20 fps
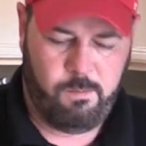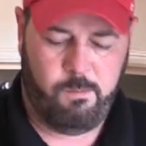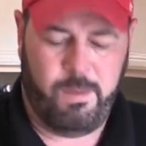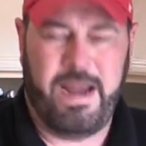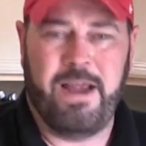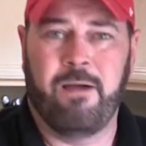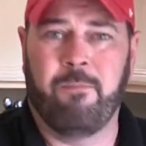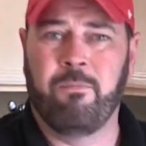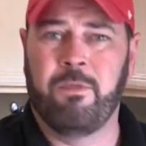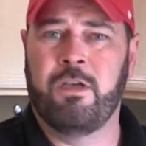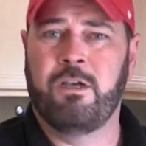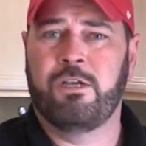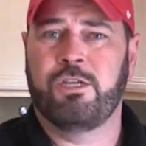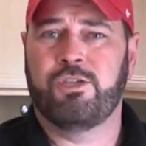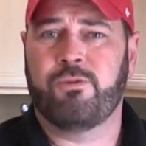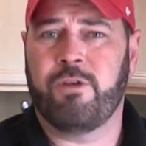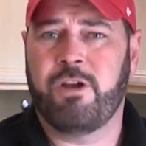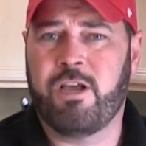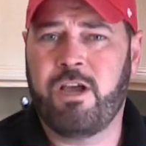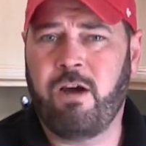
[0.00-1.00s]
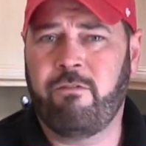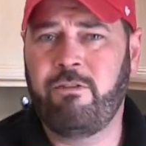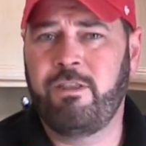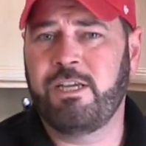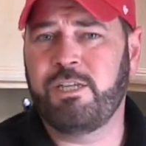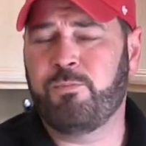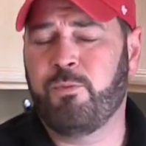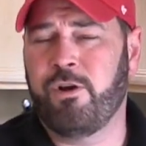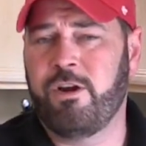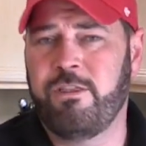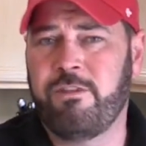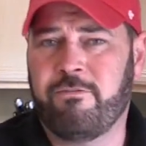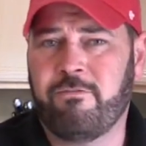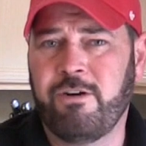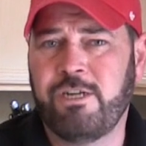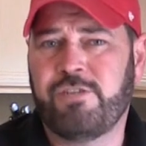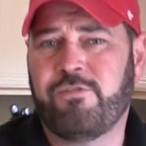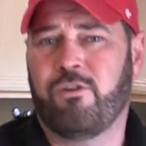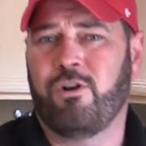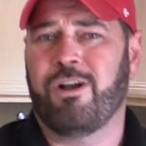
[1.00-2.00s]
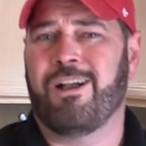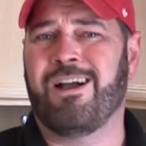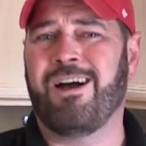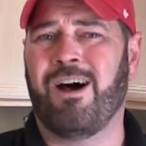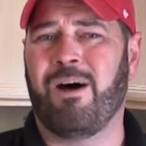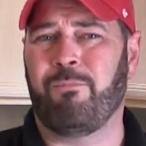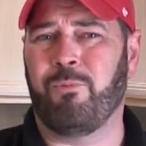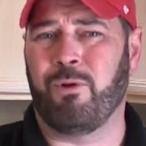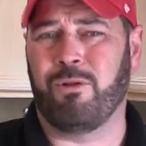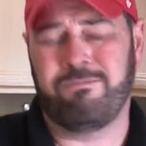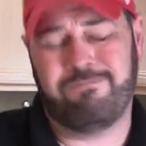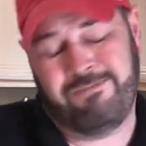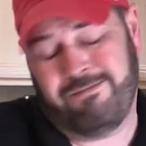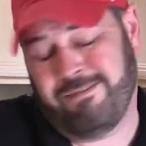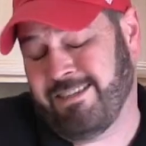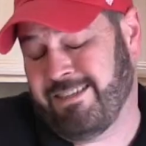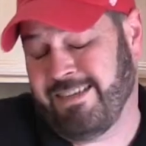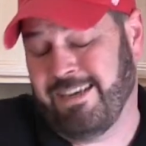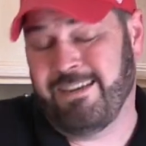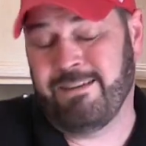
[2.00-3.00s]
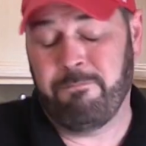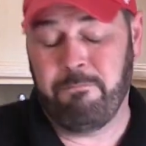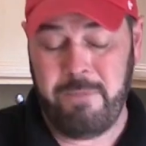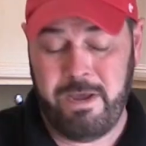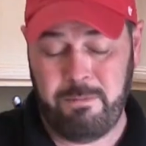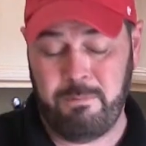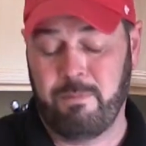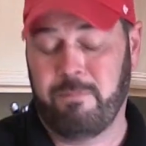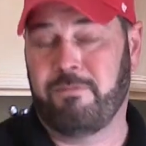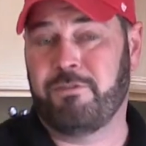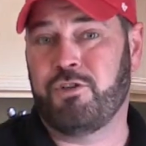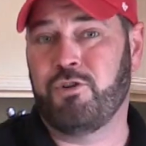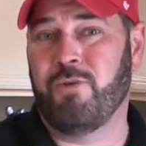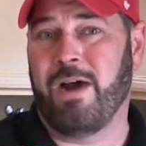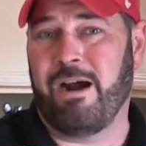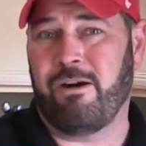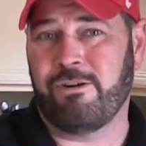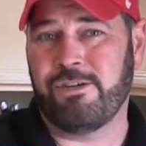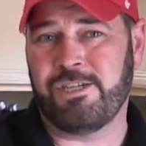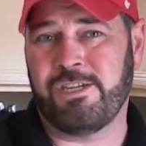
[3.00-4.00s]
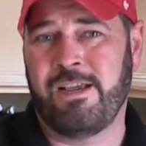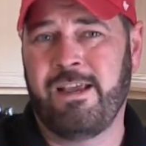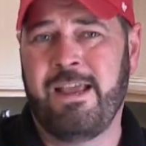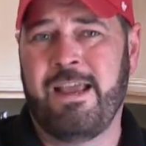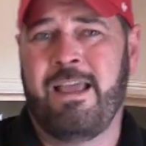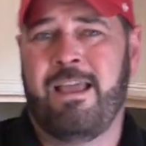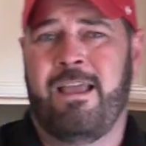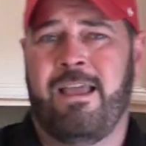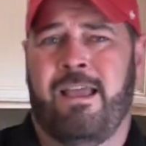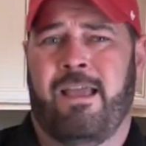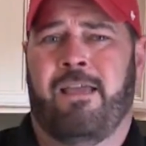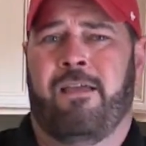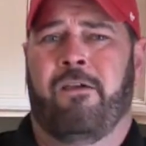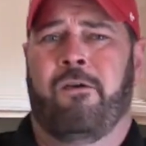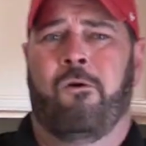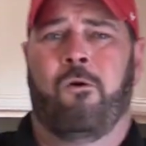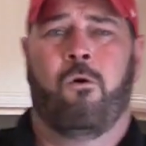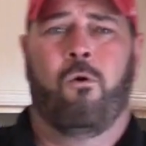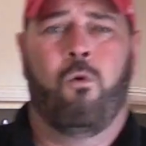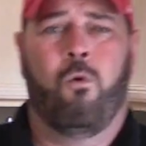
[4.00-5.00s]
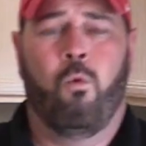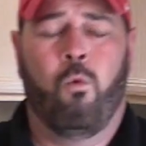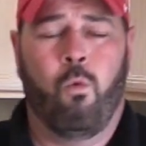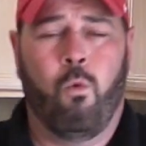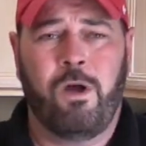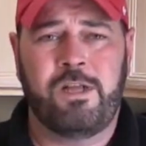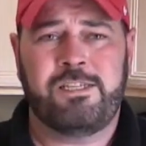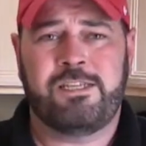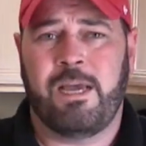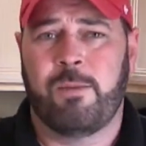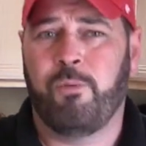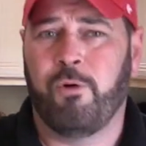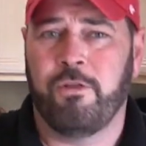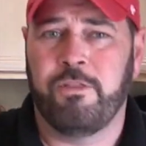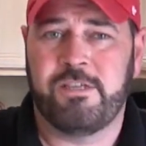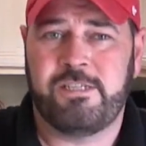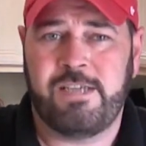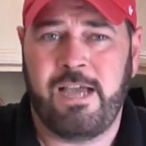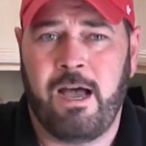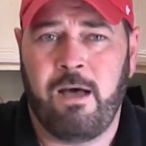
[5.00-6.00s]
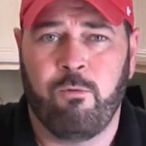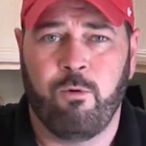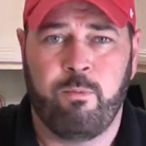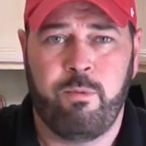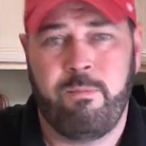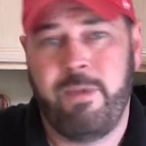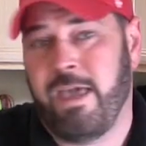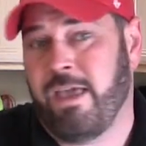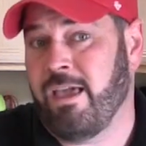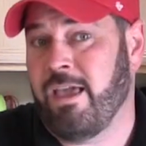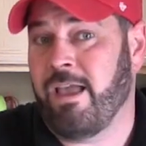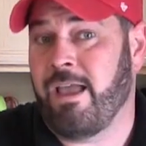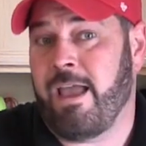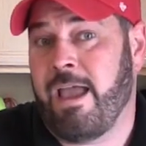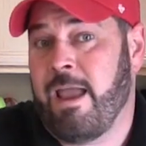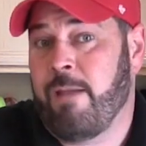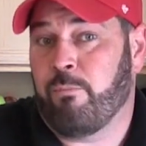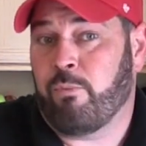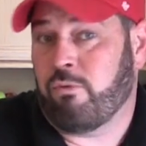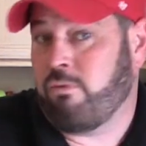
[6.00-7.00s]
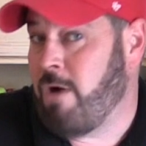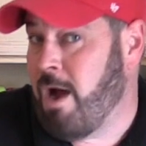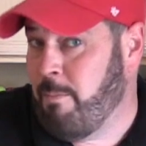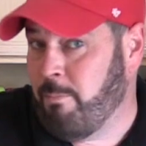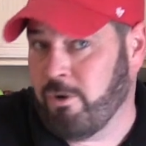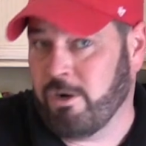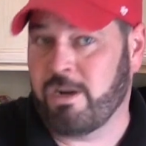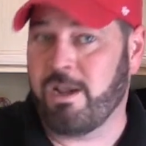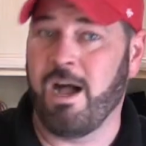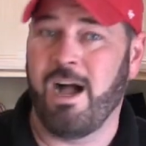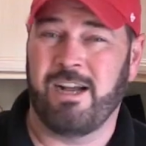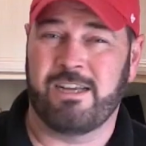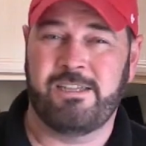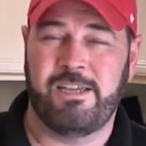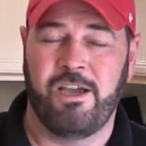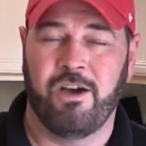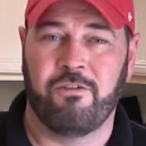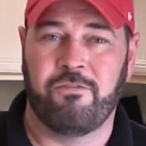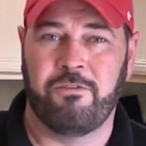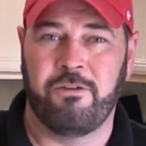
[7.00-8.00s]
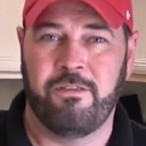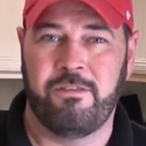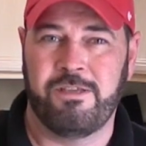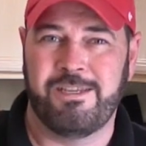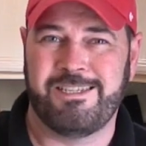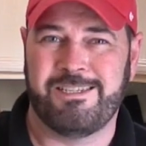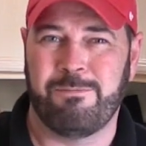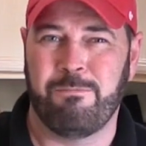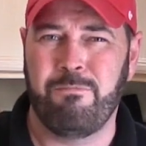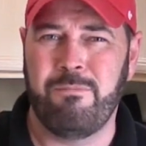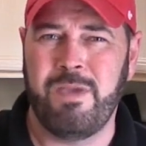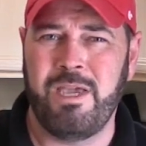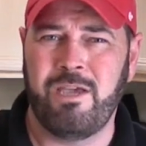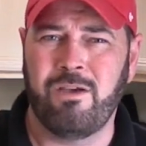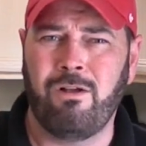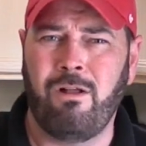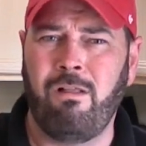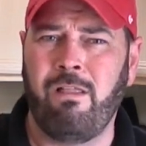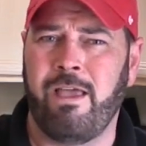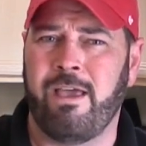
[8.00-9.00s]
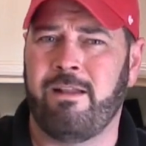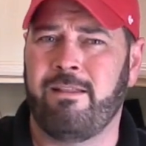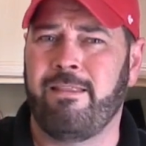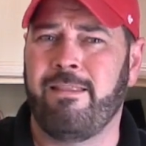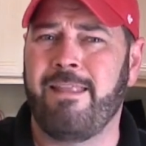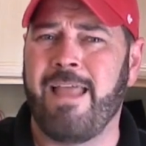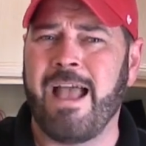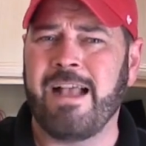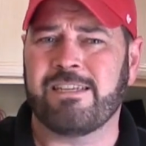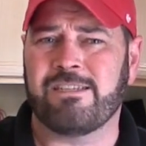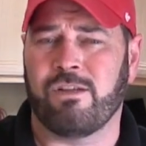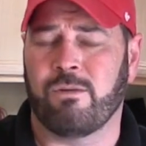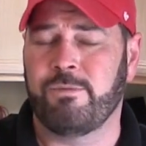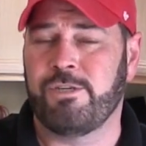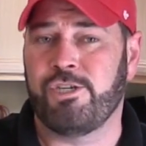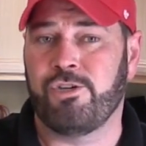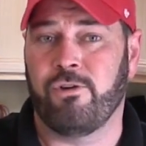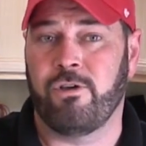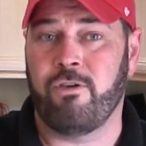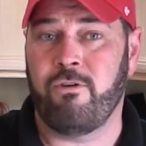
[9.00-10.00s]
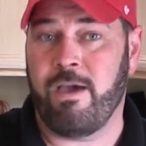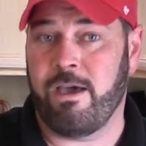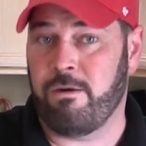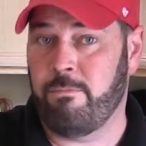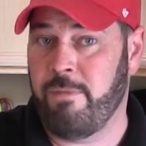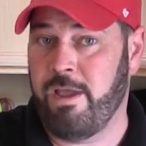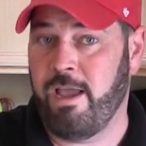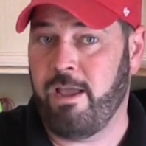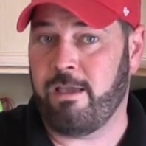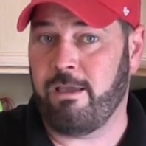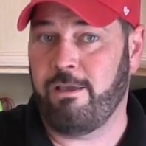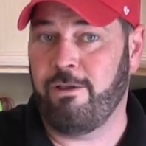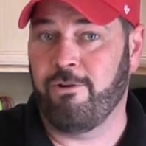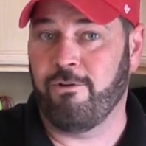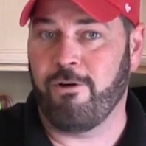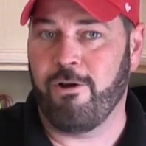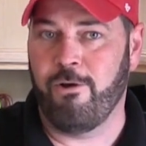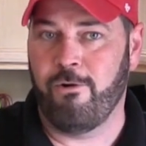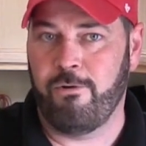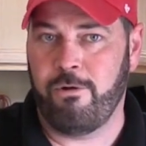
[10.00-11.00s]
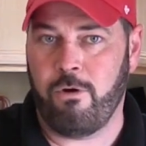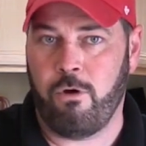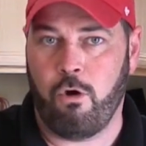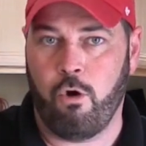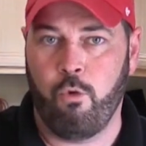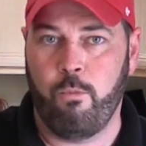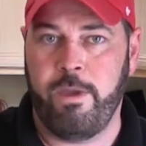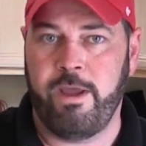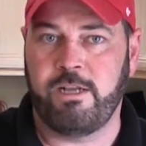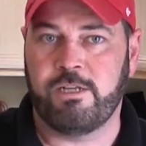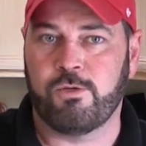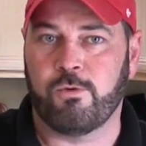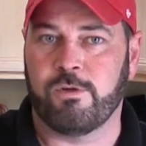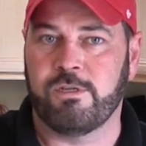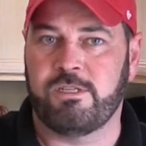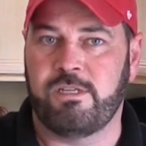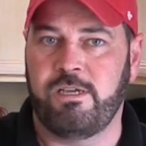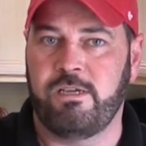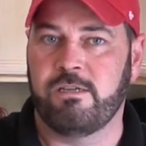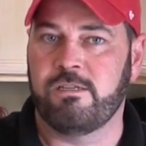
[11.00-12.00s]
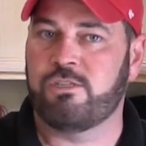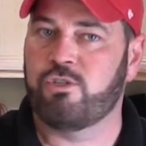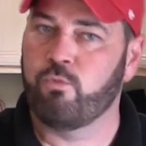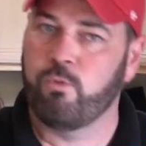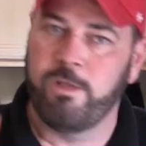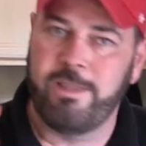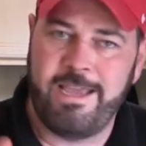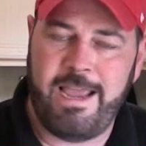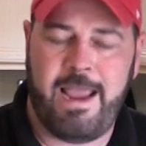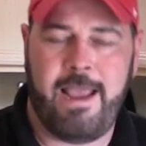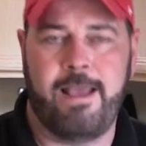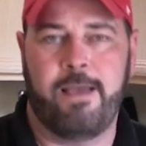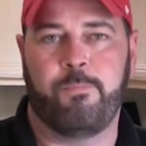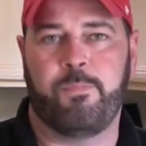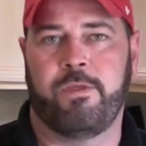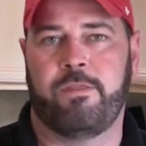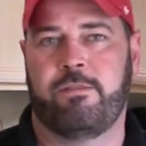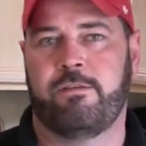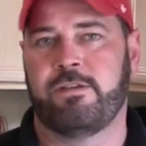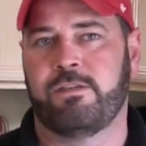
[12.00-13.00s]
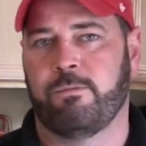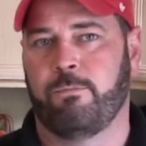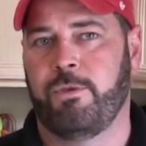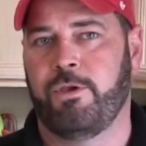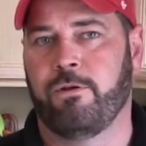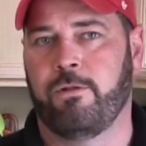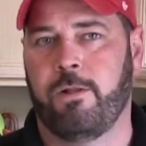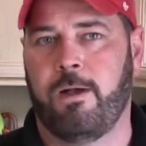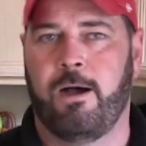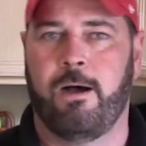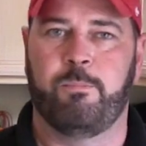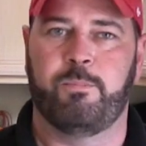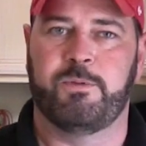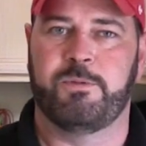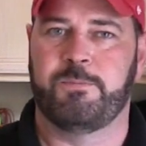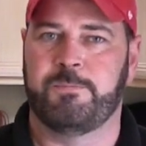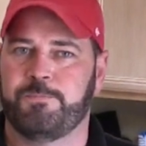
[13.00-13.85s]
Bam. So we're gonna cover this, put it in the fridge for a couple, like I said, minimum of 2 hours. Once I pull this out, we'll be making a proper cocktail for this meal, and next I'll be showing you how to make your own homemade tortillas to really amp this meal up.